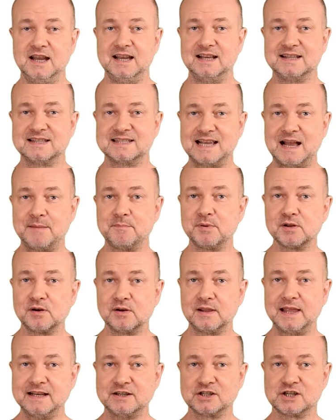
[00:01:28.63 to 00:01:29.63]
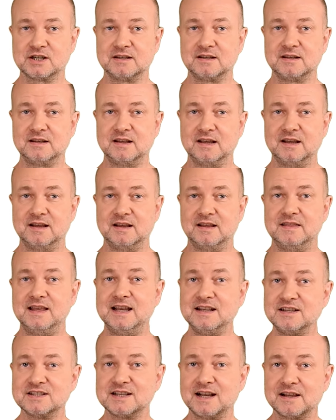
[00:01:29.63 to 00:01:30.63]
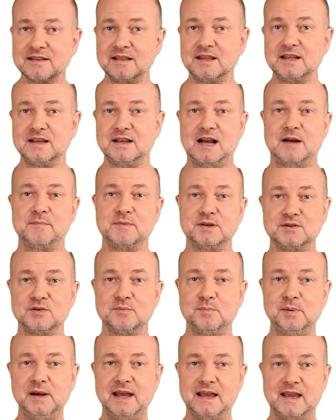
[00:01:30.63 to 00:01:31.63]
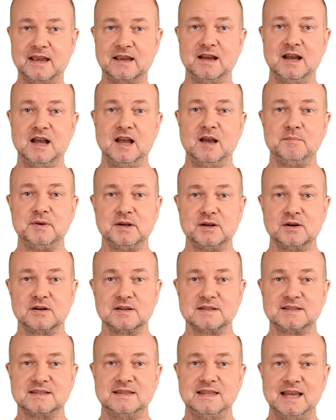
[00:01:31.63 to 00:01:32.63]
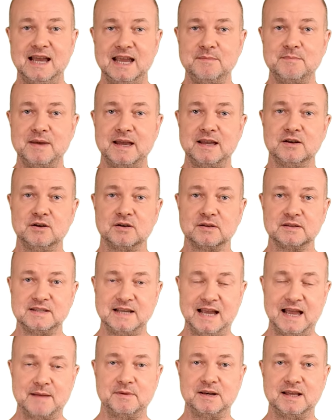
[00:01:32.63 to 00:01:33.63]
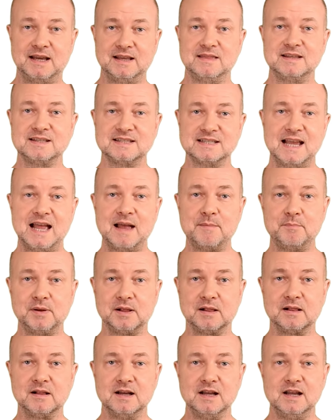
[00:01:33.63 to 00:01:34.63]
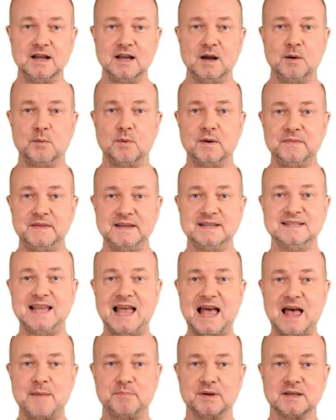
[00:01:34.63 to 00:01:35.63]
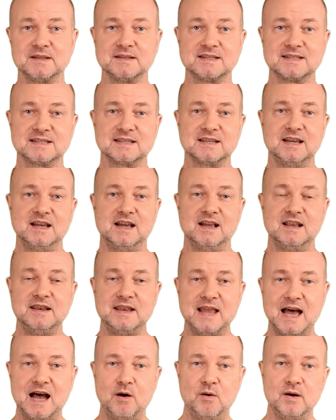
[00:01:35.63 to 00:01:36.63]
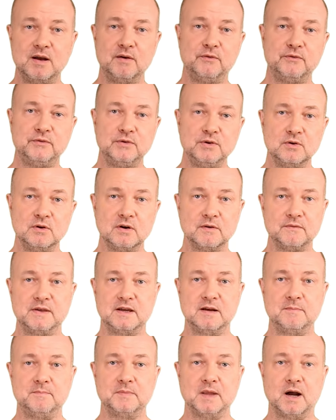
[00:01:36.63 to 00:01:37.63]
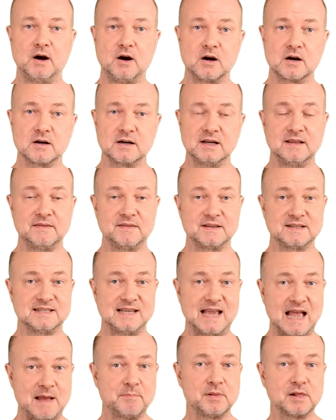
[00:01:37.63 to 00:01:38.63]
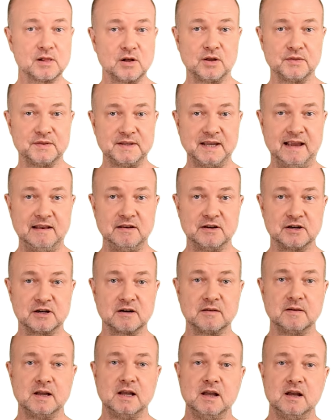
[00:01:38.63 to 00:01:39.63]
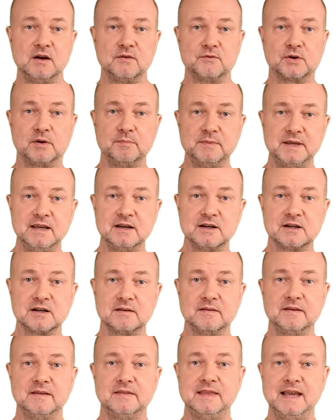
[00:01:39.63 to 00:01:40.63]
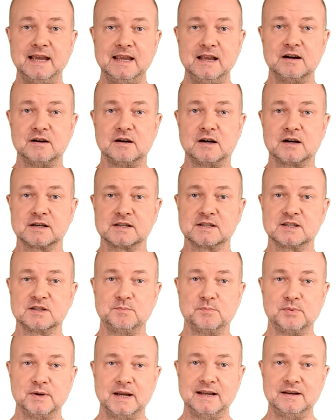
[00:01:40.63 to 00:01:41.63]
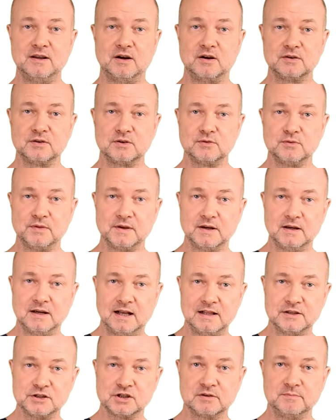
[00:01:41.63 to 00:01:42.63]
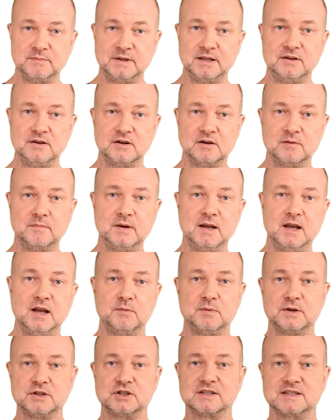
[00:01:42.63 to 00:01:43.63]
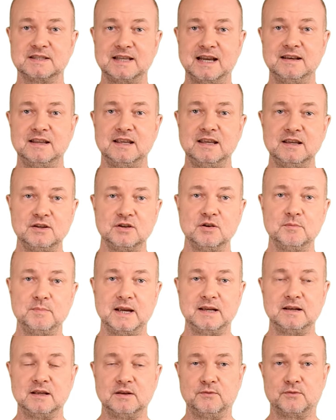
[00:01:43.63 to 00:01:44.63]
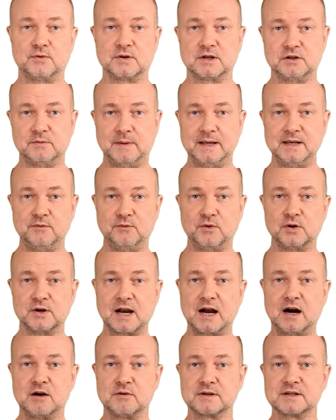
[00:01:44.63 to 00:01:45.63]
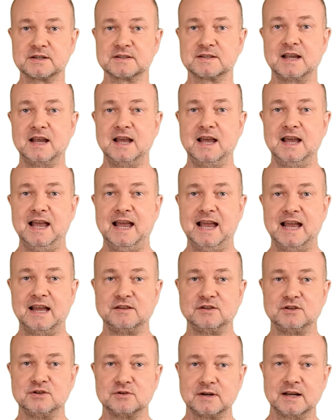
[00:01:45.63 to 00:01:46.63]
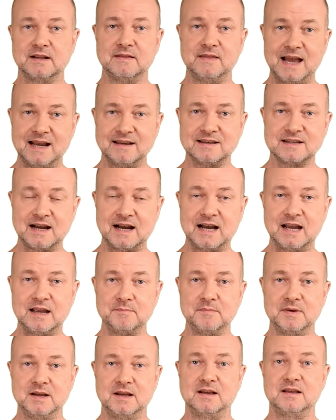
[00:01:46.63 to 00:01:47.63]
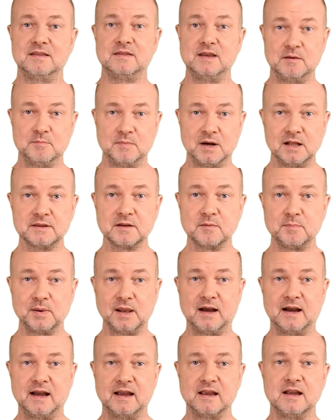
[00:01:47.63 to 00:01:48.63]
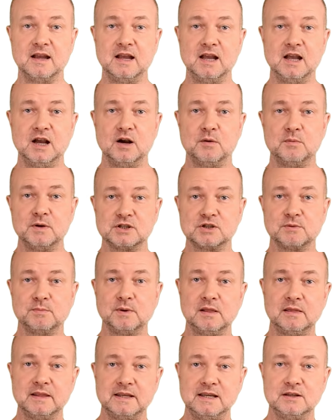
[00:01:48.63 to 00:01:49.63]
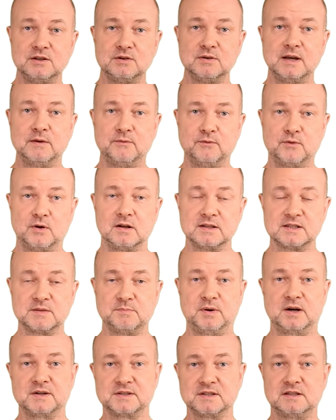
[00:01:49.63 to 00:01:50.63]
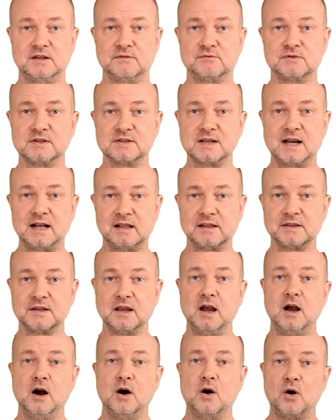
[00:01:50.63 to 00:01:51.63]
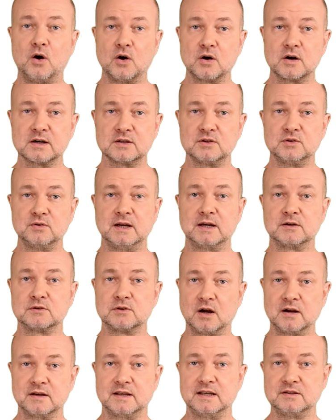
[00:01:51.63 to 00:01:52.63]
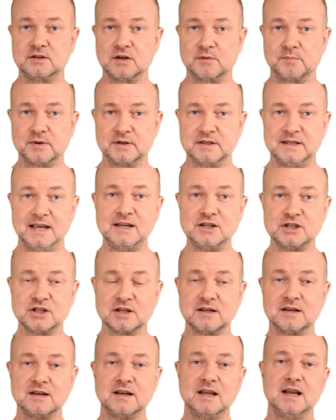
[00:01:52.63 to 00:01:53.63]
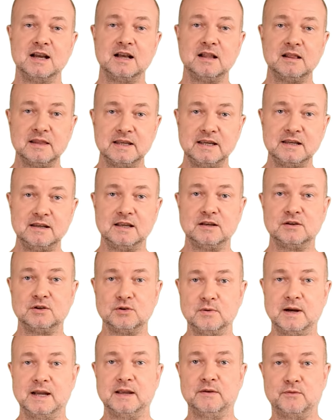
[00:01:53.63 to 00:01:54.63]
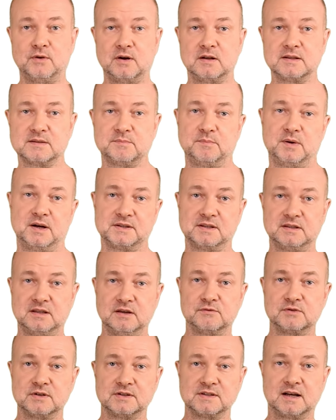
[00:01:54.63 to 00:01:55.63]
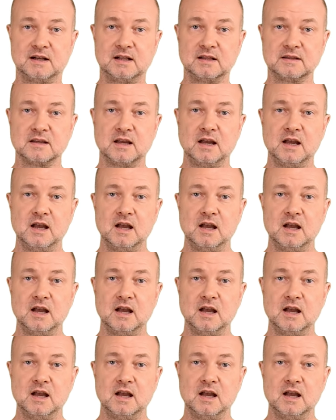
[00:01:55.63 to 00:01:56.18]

In sample collection, they suddenly come into play because they may contaminate the sample. When this happens, now a few of them are in the sample container. From here, they are spread onto the culture medium, which is then incubated for 24 hours, and during that time, they multiply, which will lead to a false positive result, or to a wrong interpretation, leading to a false positive result.